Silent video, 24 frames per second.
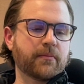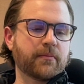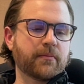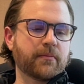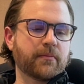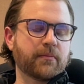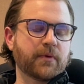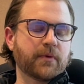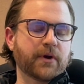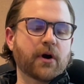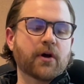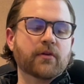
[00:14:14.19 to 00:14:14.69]

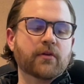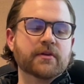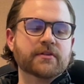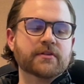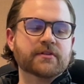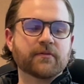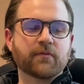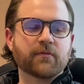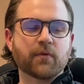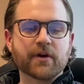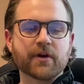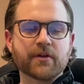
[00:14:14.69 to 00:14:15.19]
regardless
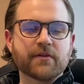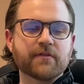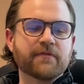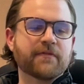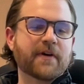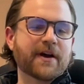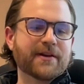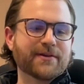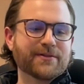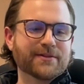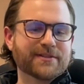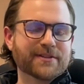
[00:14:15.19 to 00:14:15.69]
of where you
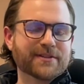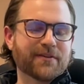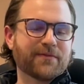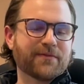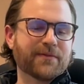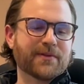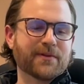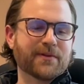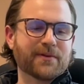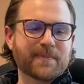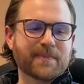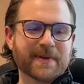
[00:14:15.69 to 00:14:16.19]
find yourself,
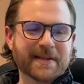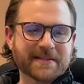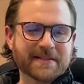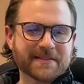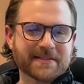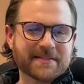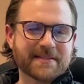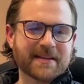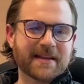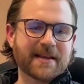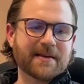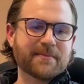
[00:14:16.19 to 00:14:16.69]
whether it be in
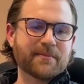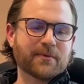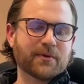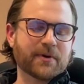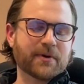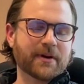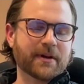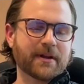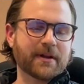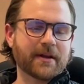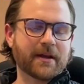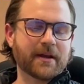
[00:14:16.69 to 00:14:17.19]
STEM
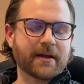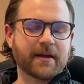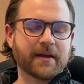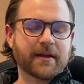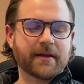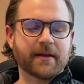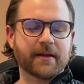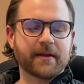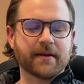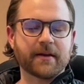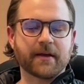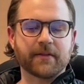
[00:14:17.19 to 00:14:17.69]
or
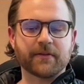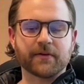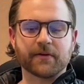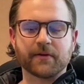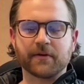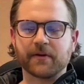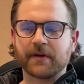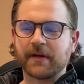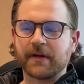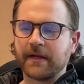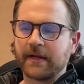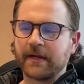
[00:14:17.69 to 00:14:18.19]

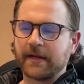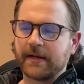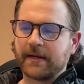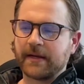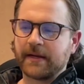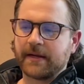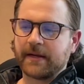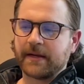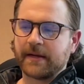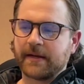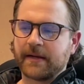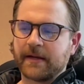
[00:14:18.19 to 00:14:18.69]
another
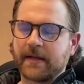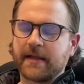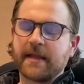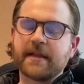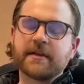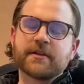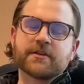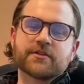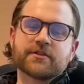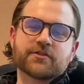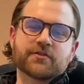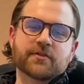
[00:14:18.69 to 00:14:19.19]

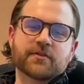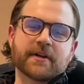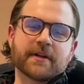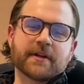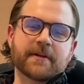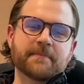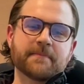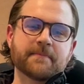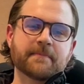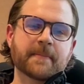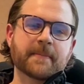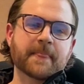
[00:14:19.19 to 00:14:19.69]

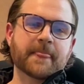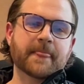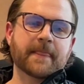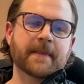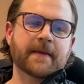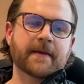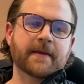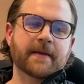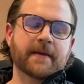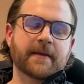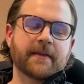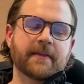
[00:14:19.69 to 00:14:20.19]
industry,
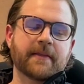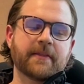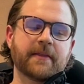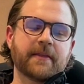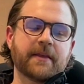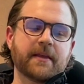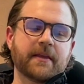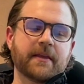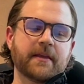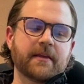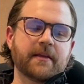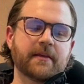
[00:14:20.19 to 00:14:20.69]

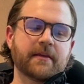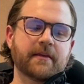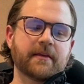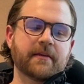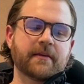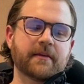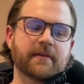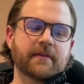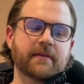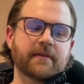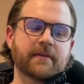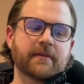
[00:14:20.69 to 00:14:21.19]

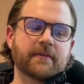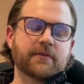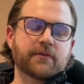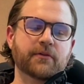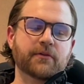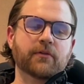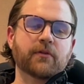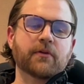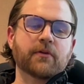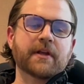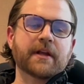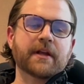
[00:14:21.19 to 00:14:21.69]

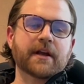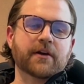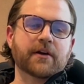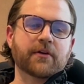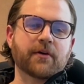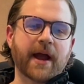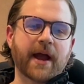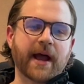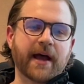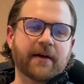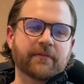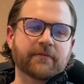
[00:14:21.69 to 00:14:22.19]
you're learning a
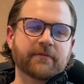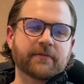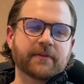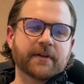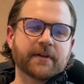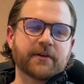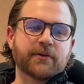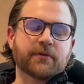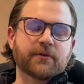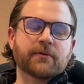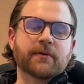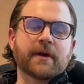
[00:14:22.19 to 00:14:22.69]
craft,
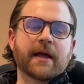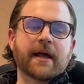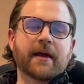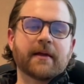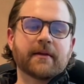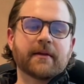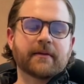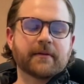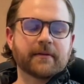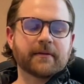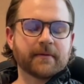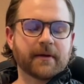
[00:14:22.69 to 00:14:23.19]
and you'll
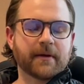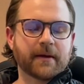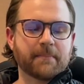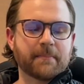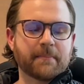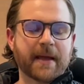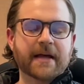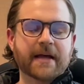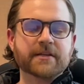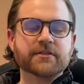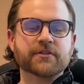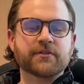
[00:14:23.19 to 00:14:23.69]

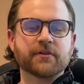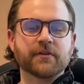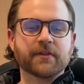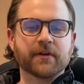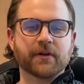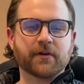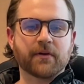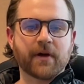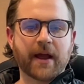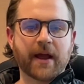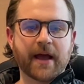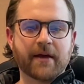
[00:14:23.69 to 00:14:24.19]
master the
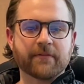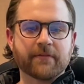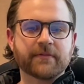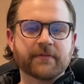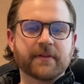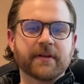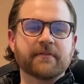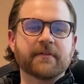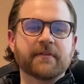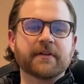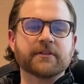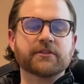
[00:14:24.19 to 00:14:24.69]
craft
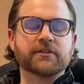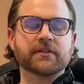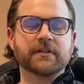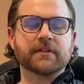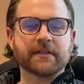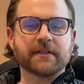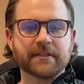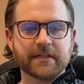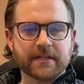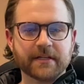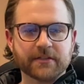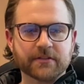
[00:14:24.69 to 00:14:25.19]
and eventually
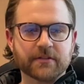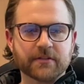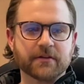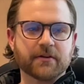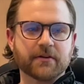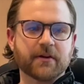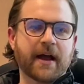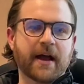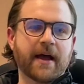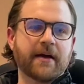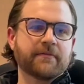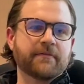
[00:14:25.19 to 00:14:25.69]
teach the
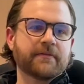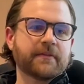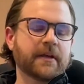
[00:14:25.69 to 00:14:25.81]
craft